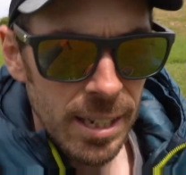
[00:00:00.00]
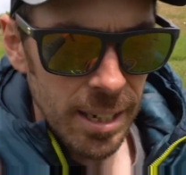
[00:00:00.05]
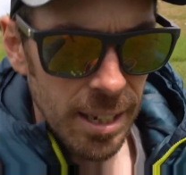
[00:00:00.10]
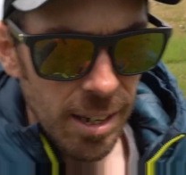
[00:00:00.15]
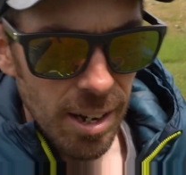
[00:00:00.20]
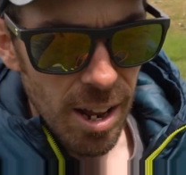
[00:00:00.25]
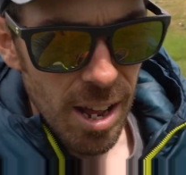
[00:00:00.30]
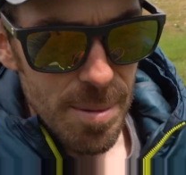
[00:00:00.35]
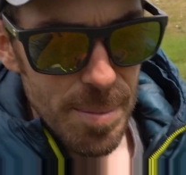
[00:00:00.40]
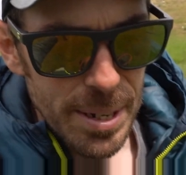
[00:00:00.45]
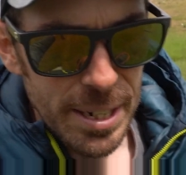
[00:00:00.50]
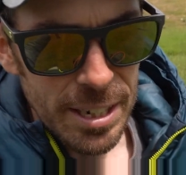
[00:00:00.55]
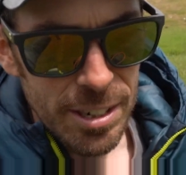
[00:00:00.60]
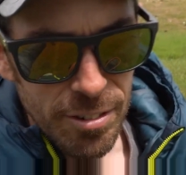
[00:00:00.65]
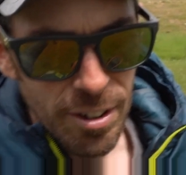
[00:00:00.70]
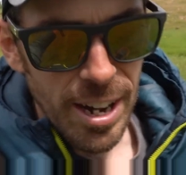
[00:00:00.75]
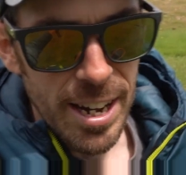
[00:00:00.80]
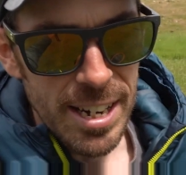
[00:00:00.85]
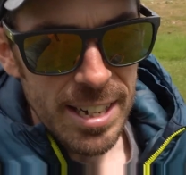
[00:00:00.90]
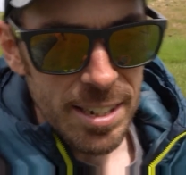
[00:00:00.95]
climbing
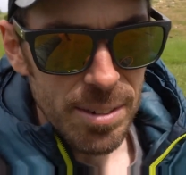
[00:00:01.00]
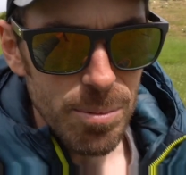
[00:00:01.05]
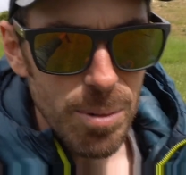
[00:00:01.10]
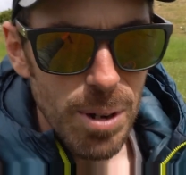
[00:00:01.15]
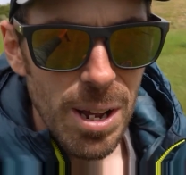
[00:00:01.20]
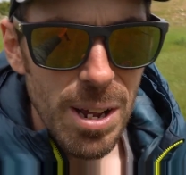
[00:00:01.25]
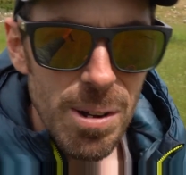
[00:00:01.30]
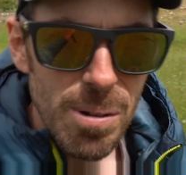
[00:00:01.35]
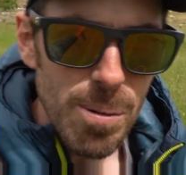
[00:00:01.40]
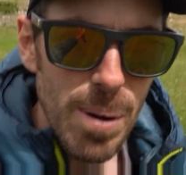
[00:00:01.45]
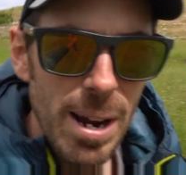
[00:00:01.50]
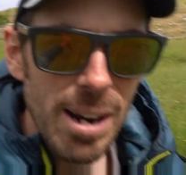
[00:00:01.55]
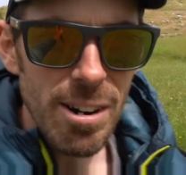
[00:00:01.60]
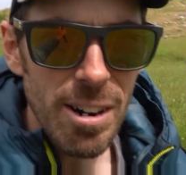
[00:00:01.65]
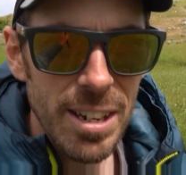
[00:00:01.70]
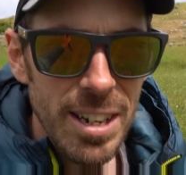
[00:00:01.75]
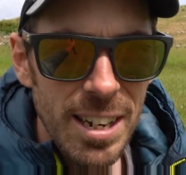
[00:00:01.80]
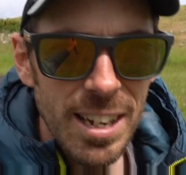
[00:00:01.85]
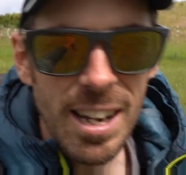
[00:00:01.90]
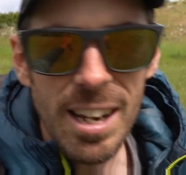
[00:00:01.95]
grade and where
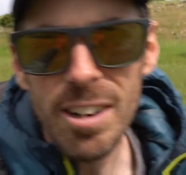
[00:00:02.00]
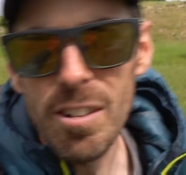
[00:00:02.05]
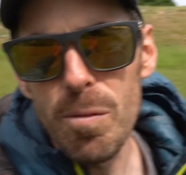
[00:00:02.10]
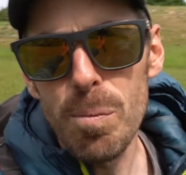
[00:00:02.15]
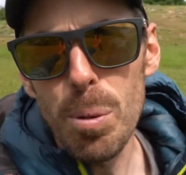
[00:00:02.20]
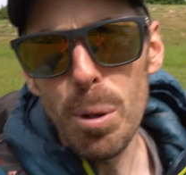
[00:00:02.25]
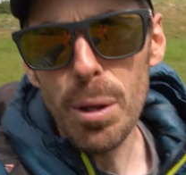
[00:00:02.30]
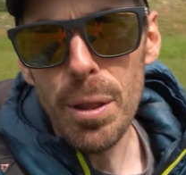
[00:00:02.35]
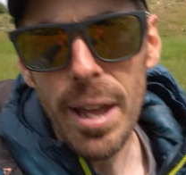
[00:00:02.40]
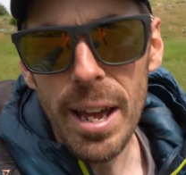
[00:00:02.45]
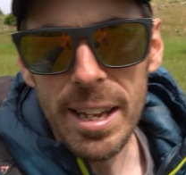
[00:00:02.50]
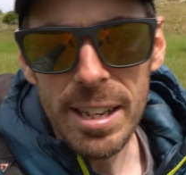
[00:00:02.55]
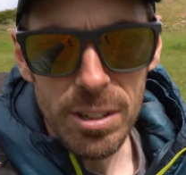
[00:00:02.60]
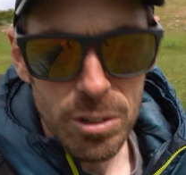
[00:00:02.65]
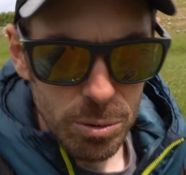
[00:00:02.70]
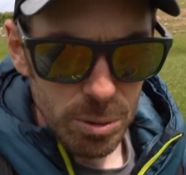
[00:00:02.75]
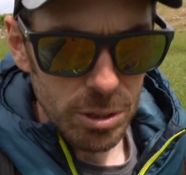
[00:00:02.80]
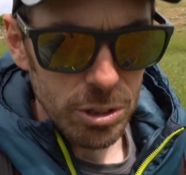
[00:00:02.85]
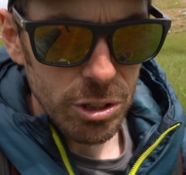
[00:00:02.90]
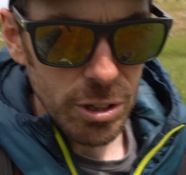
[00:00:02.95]
I can kind of put that
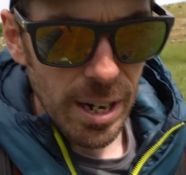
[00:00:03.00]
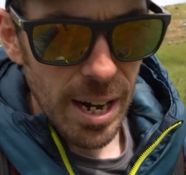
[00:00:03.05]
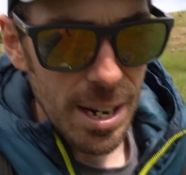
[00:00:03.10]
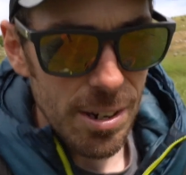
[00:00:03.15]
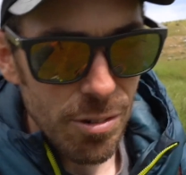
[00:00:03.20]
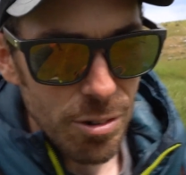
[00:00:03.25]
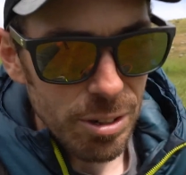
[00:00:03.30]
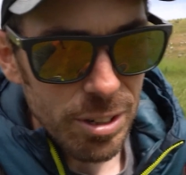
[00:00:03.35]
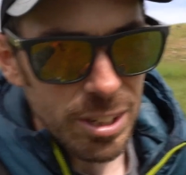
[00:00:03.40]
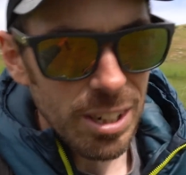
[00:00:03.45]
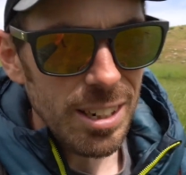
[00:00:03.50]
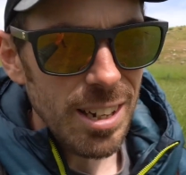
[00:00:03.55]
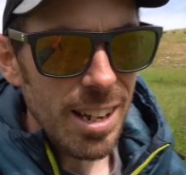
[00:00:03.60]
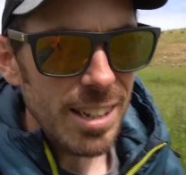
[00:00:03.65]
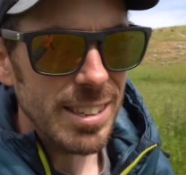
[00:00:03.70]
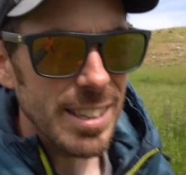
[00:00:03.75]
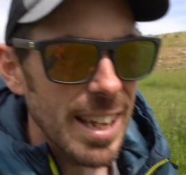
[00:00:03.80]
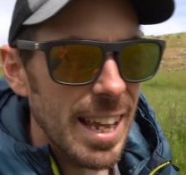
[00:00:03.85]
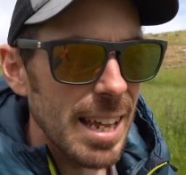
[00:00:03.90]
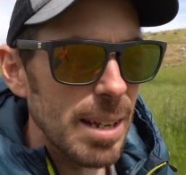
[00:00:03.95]
into a trad route, because I'd
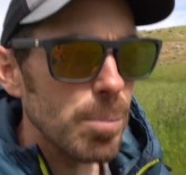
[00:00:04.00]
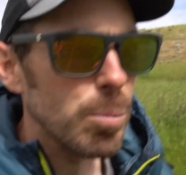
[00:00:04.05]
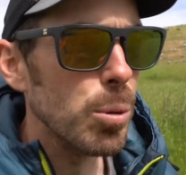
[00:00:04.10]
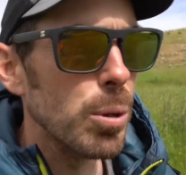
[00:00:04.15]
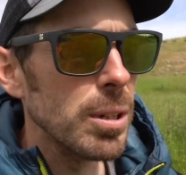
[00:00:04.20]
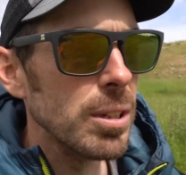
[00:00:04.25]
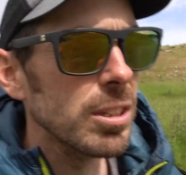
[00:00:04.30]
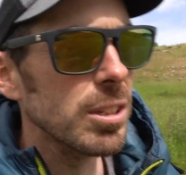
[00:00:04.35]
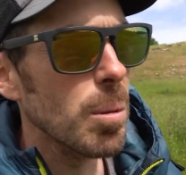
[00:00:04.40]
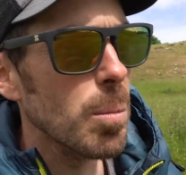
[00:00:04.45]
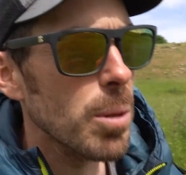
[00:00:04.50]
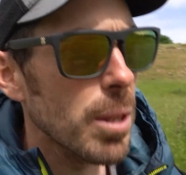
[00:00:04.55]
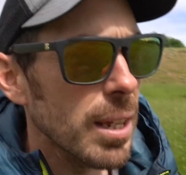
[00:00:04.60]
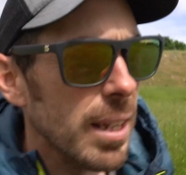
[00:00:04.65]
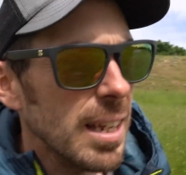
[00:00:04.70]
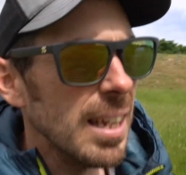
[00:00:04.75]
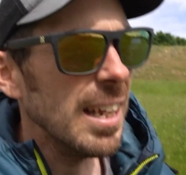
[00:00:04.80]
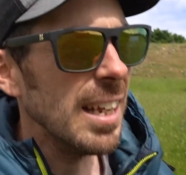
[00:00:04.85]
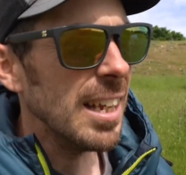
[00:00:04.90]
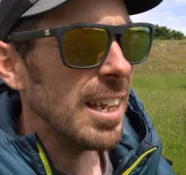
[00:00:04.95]
like to head point
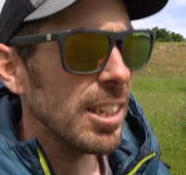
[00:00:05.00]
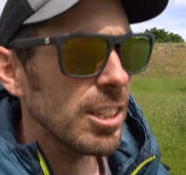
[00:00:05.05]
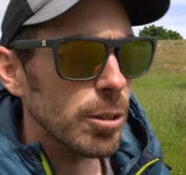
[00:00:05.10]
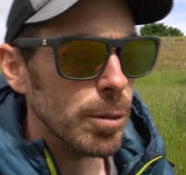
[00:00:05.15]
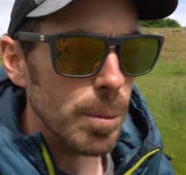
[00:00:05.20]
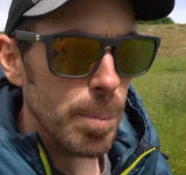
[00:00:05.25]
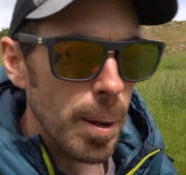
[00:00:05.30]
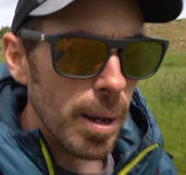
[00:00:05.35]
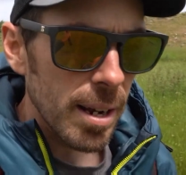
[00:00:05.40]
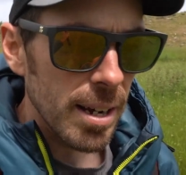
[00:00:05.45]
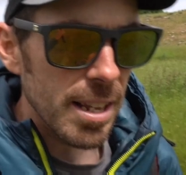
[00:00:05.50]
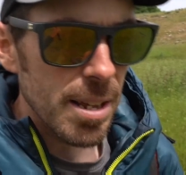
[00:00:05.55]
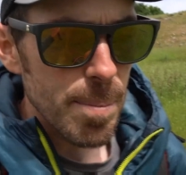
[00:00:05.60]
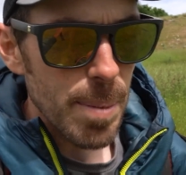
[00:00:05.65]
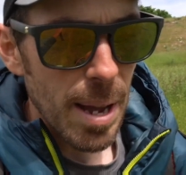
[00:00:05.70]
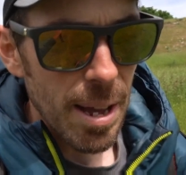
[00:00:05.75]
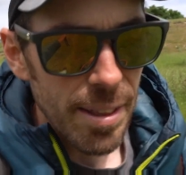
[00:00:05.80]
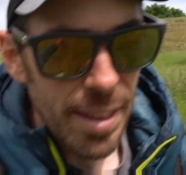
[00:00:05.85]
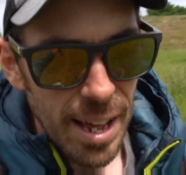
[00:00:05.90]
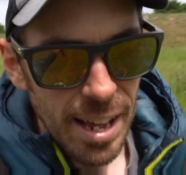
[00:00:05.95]
something. So it'll be partly
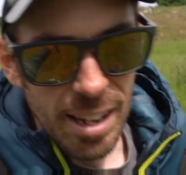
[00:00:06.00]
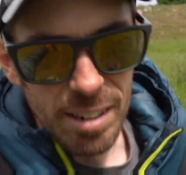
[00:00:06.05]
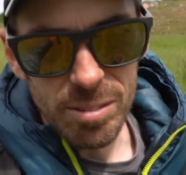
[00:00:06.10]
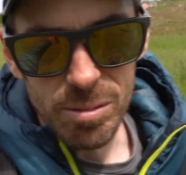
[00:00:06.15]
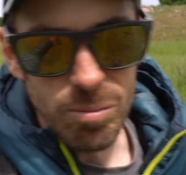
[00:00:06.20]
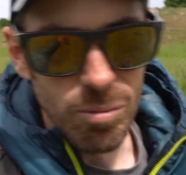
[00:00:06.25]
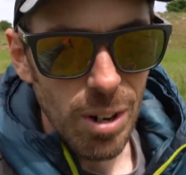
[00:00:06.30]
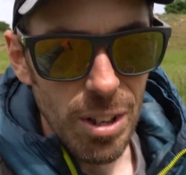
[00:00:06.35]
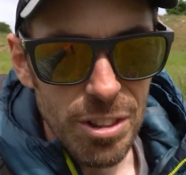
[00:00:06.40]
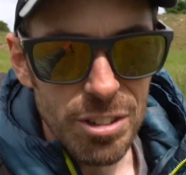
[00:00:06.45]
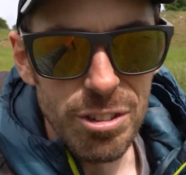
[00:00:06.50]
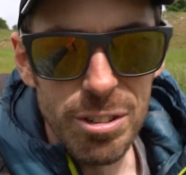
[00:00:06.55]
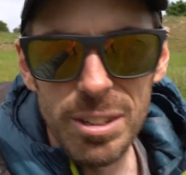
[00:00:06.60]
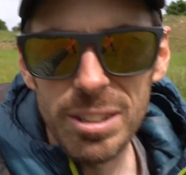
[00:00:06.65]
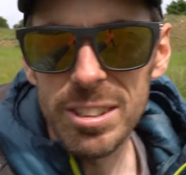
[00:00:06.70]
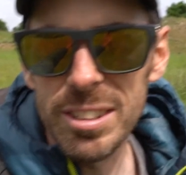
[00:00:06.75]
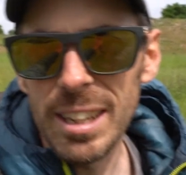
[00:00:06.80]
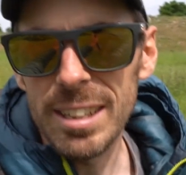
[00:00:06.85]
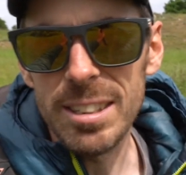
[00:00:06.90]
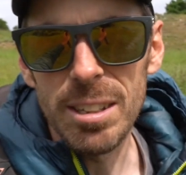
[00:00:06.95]
about that. I've run through
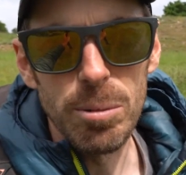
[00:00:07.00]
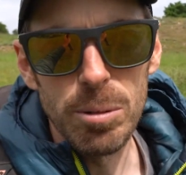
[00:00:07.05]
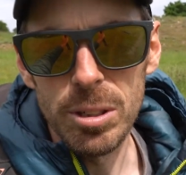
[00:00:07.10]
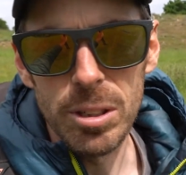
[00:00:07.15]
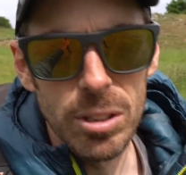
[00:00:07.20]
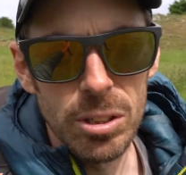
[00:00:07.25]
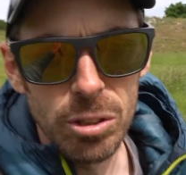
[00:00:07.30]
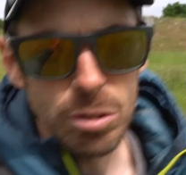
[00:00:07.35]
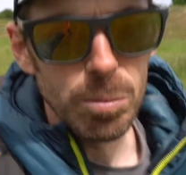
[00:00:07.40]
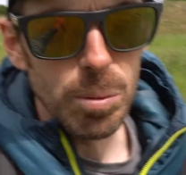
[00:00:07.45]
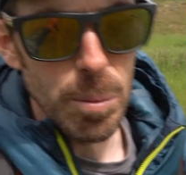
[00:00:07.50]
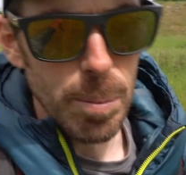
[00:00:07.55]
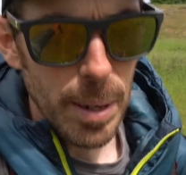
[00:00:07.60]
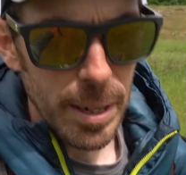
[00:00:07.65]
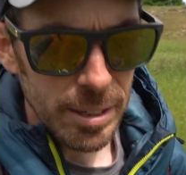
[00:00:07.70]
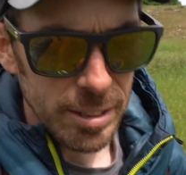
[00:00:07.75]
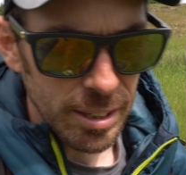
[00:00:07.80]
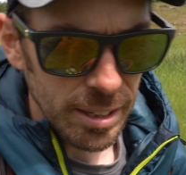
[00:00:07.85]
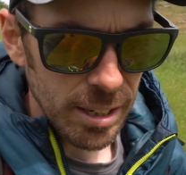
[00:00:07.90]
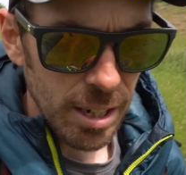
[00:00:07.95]
the setup, which is super
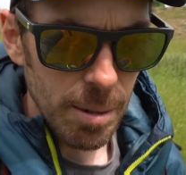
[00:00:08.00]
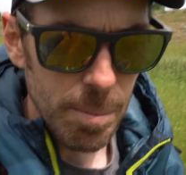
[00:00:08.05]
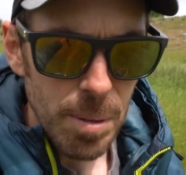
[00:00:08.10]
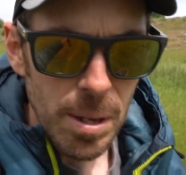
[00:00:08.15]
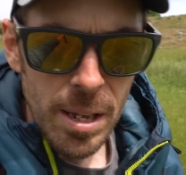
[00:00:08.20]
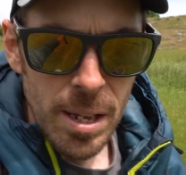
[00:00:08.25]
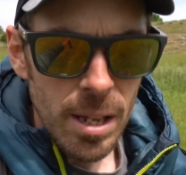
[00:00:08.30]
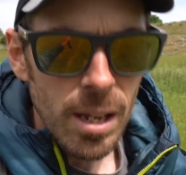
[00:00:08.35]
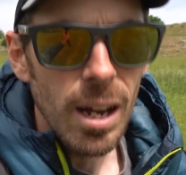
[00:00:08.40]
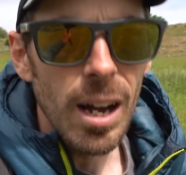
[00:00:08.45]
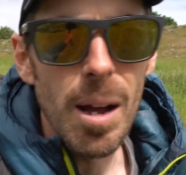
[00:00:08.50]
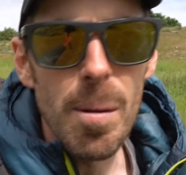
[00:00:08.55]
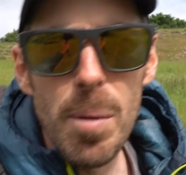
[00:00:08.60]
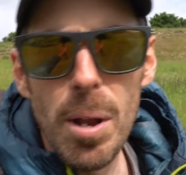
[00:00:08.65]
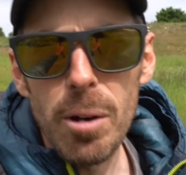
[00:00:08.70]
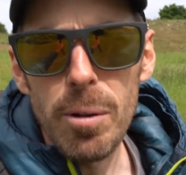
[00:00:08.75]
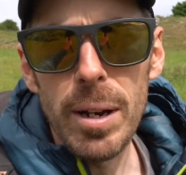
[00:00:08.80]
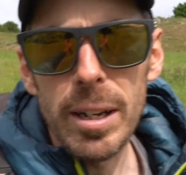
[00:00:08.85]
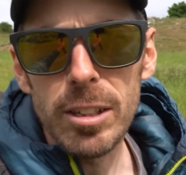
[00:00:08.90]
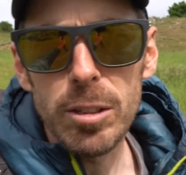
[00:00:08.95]
basic. I'm
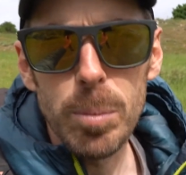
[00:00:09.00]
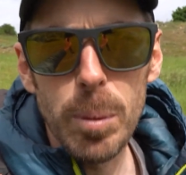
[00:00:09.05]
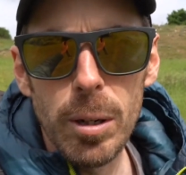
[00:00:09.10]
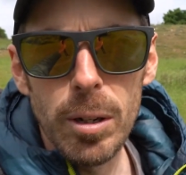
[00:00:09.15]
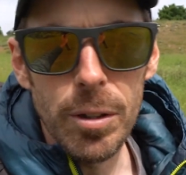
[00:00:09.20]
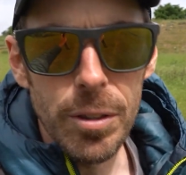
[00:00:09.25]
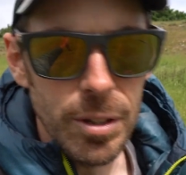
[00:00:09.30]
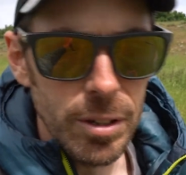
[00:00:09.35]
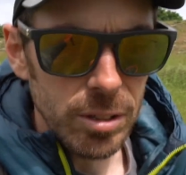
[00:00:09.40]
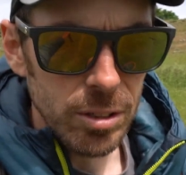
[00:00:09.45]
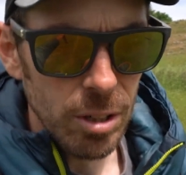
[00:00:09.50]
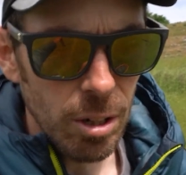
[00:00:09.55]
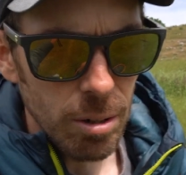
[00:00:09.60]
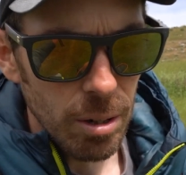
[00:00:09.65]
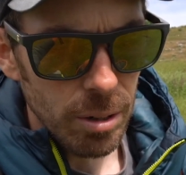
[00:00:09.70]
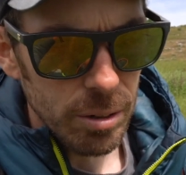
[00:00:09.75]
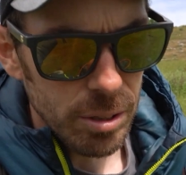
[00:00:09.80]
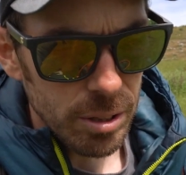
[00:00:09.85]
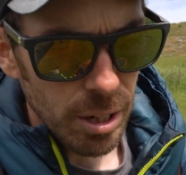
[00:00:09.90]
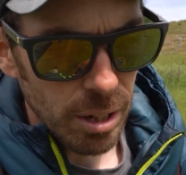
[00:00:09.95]
no expert on the
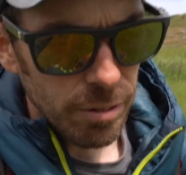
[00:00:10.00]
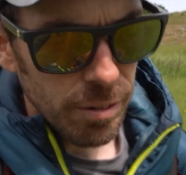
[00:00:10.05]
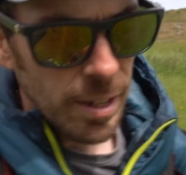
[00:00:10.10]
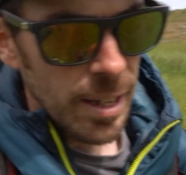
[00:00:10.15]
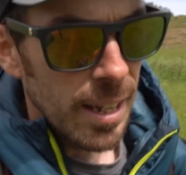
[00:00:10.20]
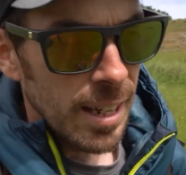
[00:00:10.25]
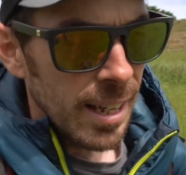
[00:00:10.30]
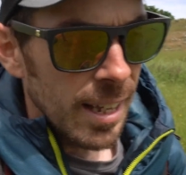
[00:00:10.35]
solo stuff.